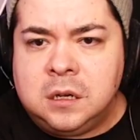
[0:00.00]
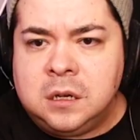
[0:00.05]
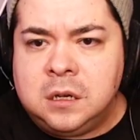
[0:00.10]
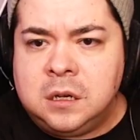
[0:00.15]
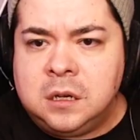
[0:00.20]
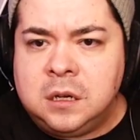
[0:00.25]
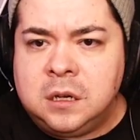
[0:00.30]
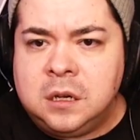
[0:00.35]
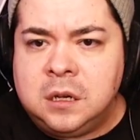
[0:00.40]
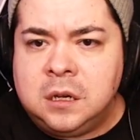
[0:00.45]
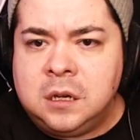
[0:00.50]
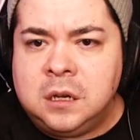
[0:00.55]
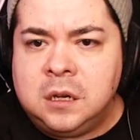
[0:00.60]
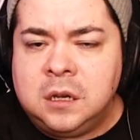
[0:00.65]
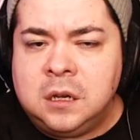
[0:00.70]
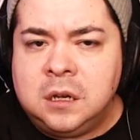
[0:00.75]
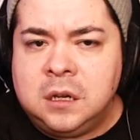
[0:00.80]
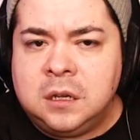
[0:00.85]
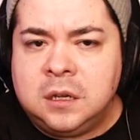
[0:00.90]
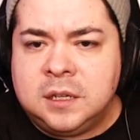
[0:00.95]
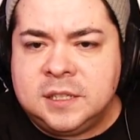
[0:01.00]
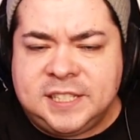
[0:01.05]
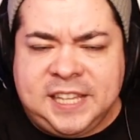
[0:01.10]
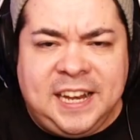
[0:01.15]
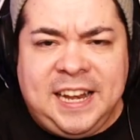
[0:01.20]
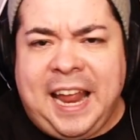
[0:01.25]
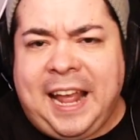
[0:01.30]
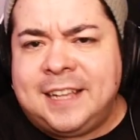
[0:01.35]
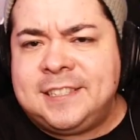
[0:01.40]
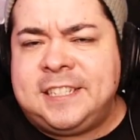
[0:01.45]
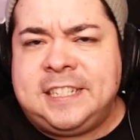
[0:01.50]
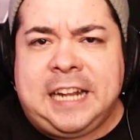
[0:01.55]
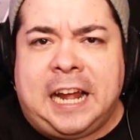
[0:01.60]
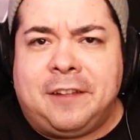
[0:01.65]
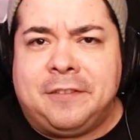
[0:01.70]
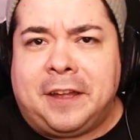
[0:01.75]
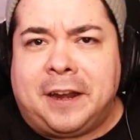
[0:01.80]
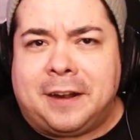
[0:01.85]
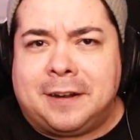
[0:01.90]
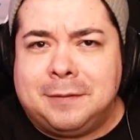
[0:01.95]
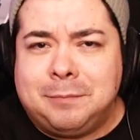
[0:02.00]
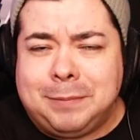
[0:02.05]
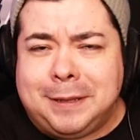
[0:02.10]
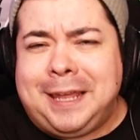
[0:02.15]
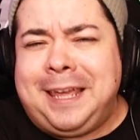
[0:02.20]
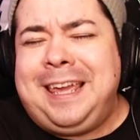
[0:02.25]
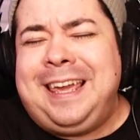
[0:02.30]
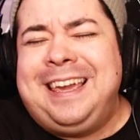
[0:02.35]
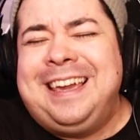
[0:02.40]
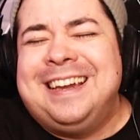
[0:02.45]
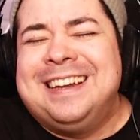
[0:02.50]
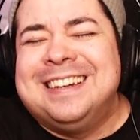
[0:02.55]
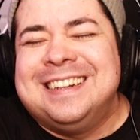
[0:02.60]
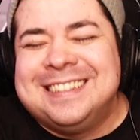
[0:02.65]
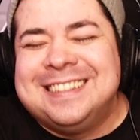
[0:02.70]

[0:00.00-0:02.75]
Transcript: co-captain. Sit Nancy down there, please.